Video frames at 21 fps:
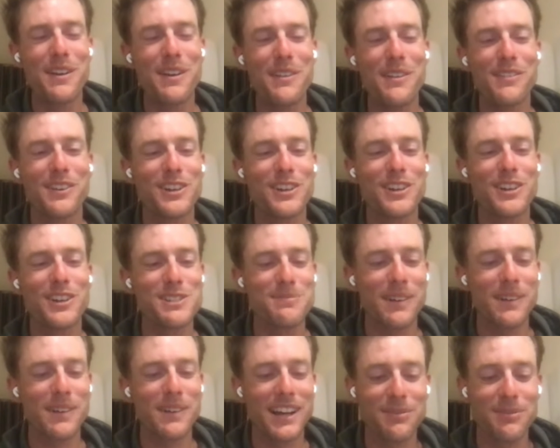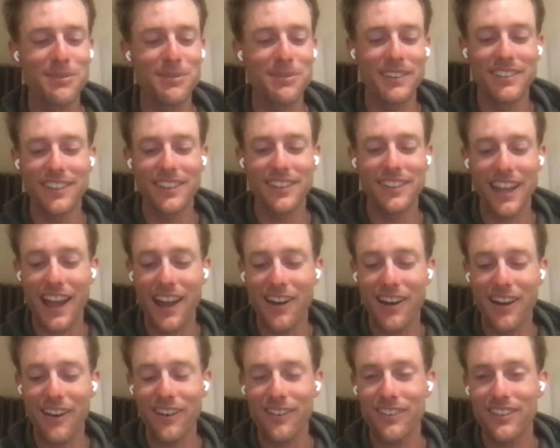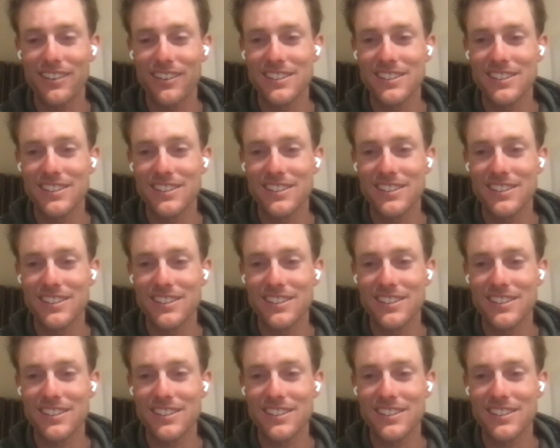but our sailing actually